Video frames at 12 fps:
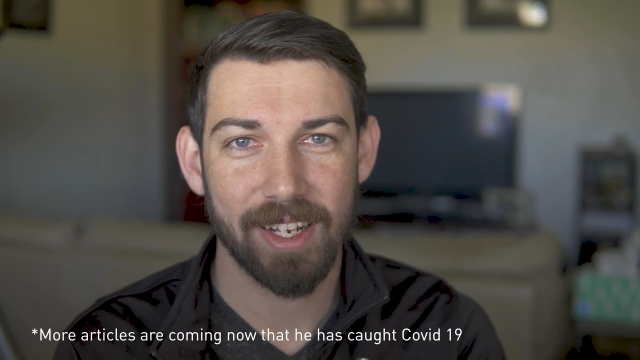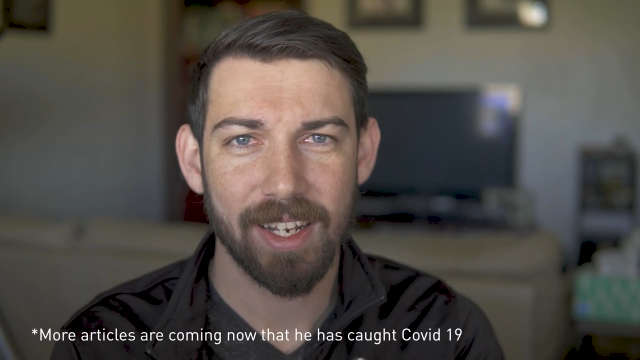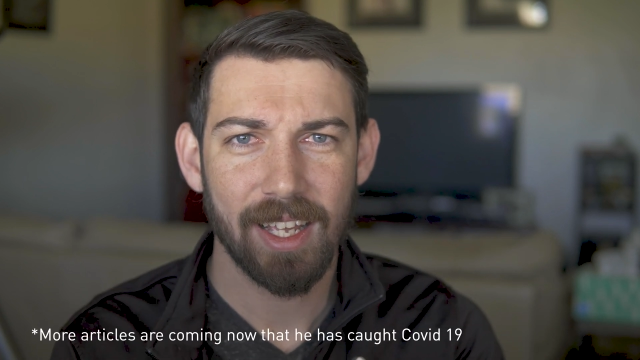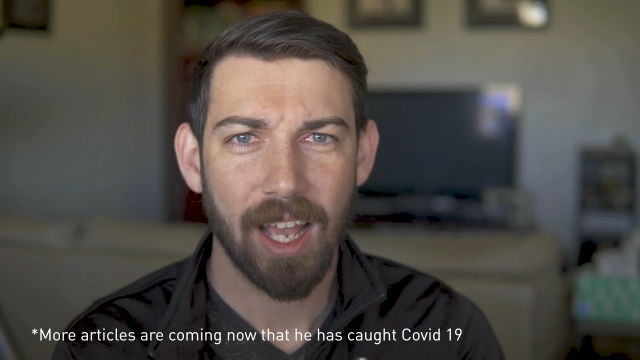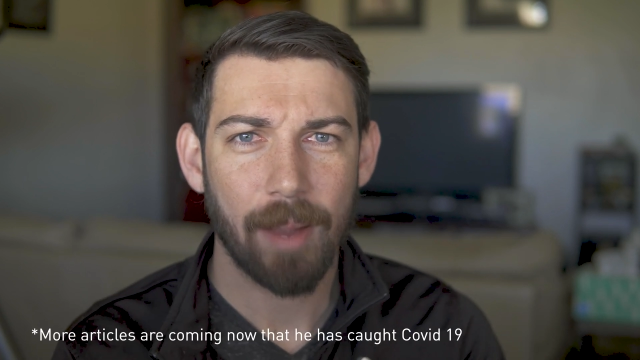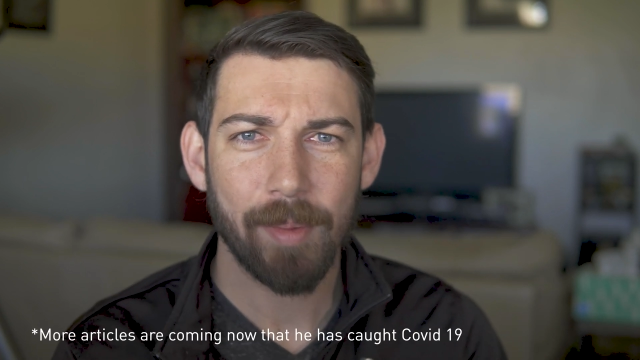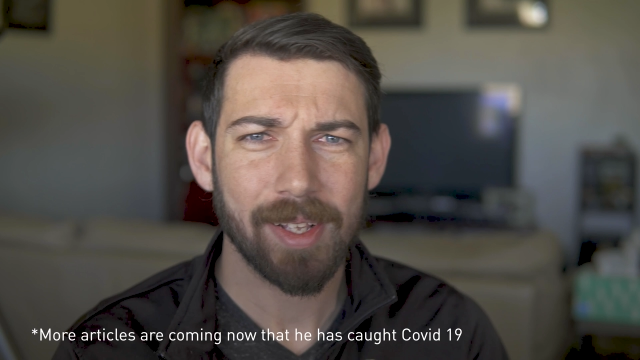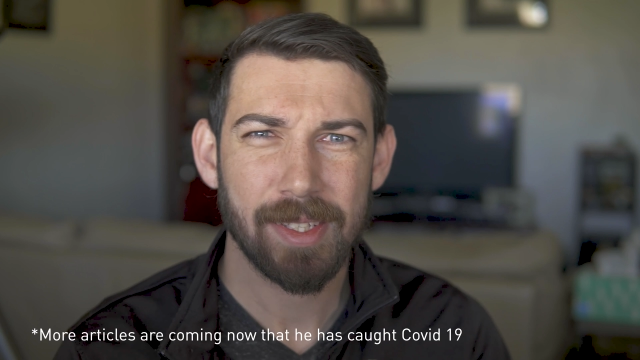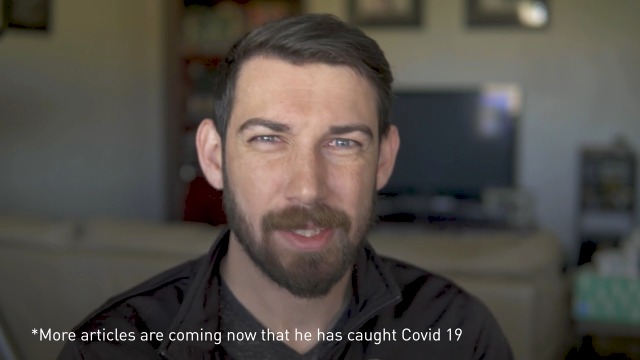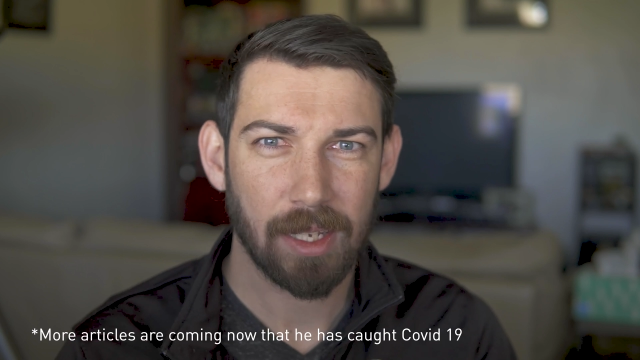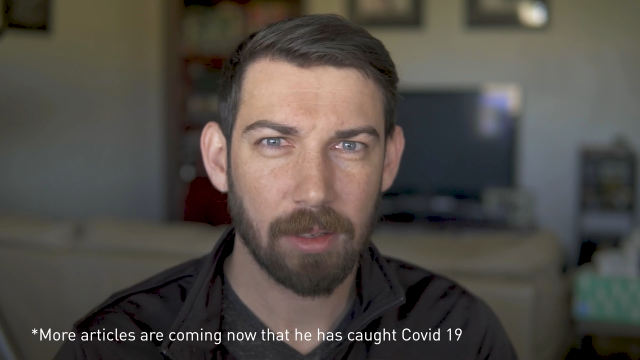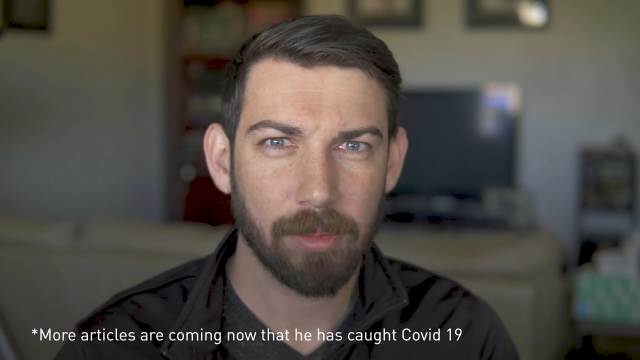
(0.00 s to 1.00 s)
And I'm not
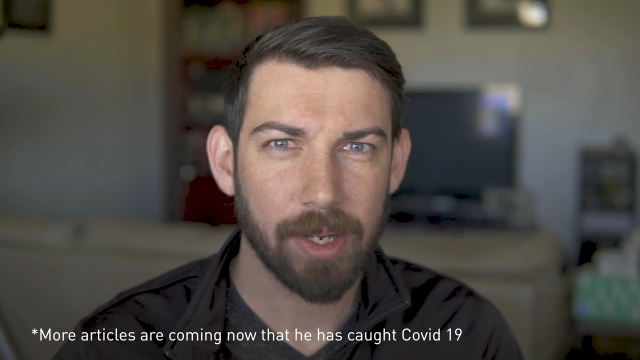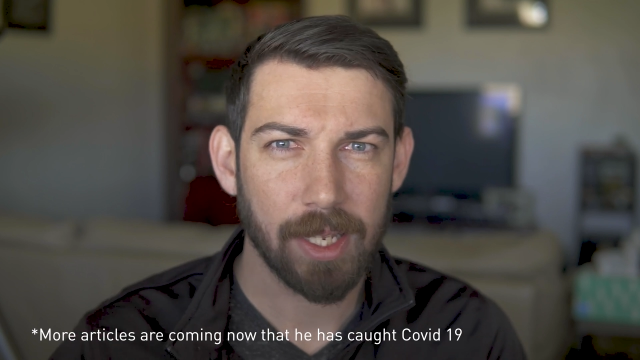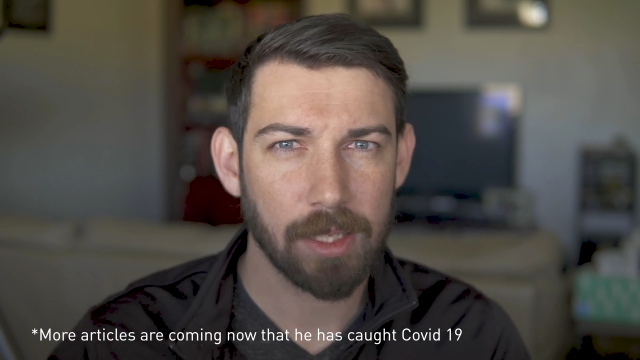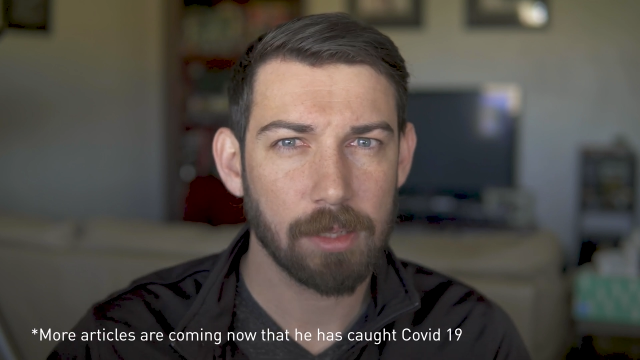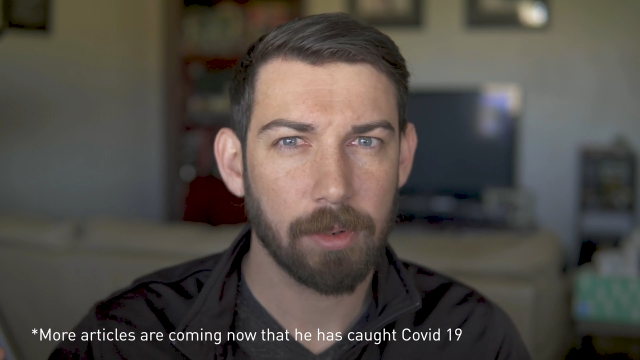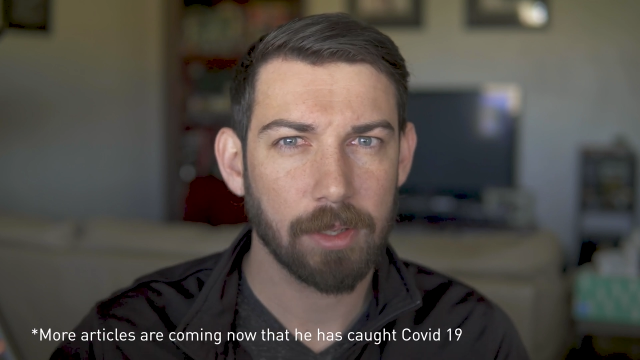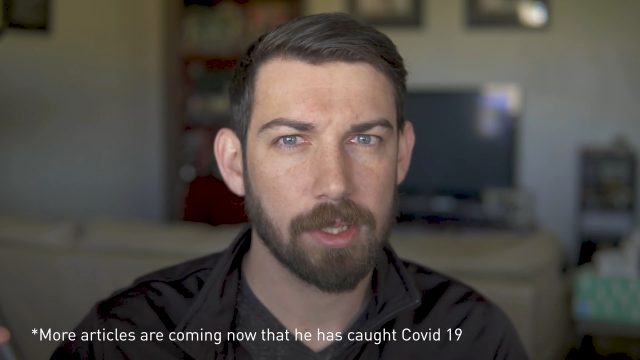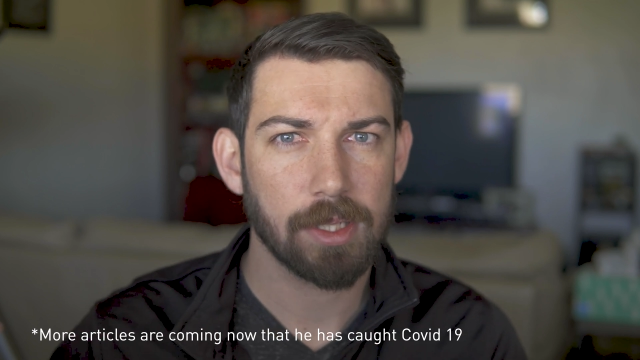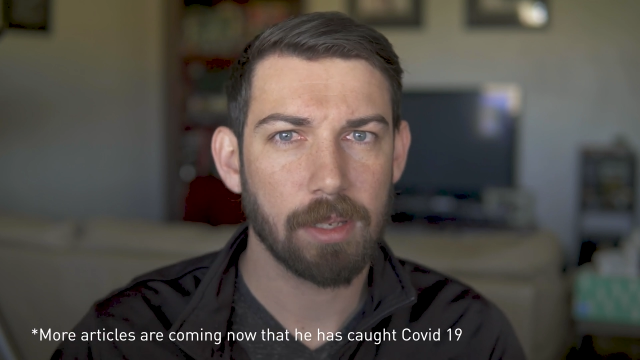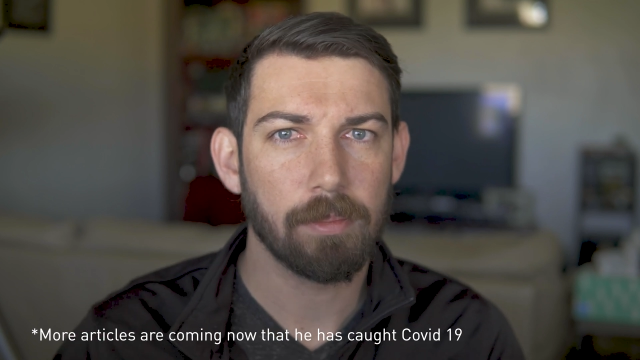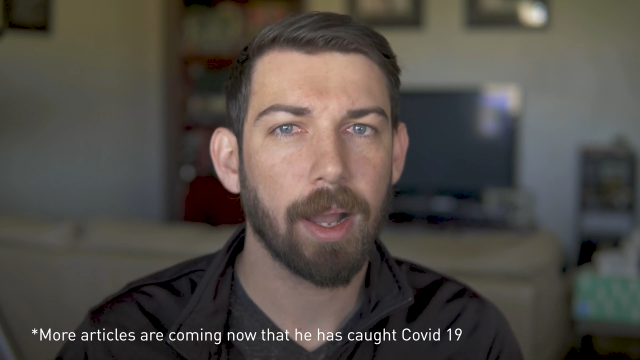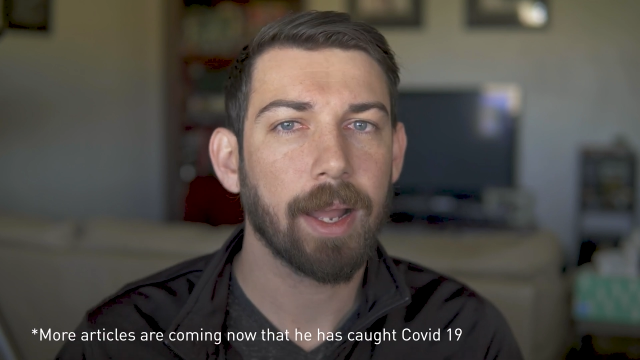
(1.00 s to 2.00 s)
celebrating in someone else's
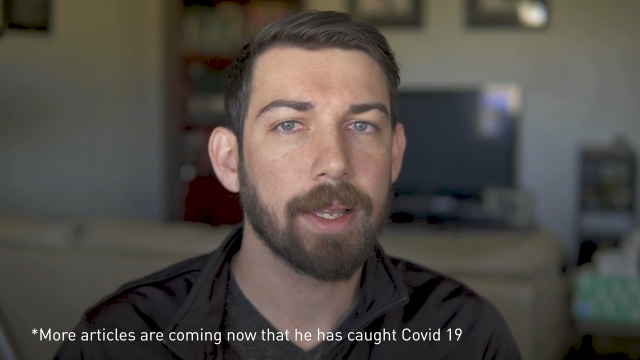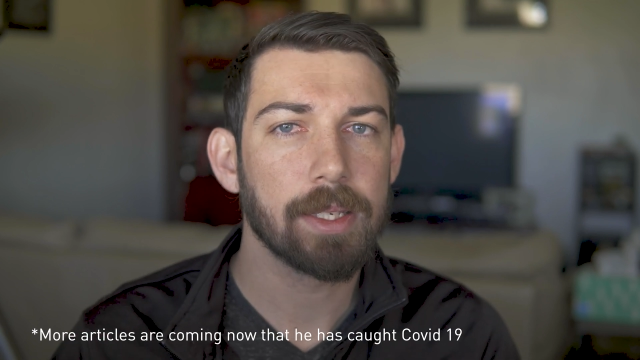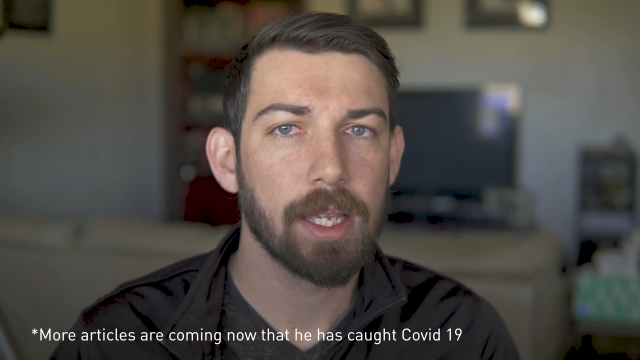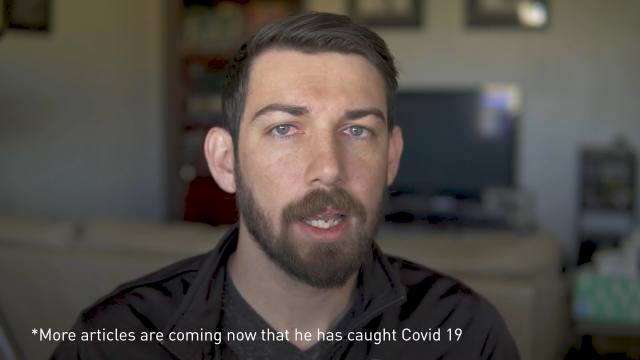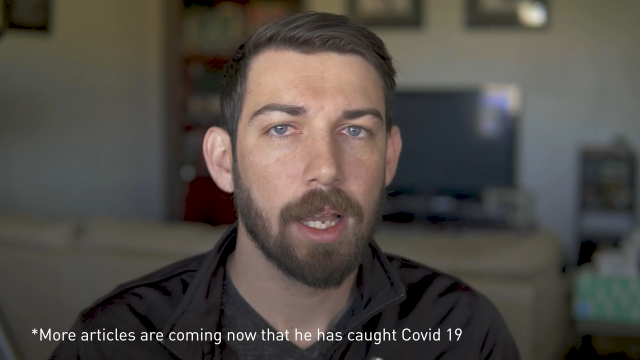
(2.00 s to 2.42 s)
demise.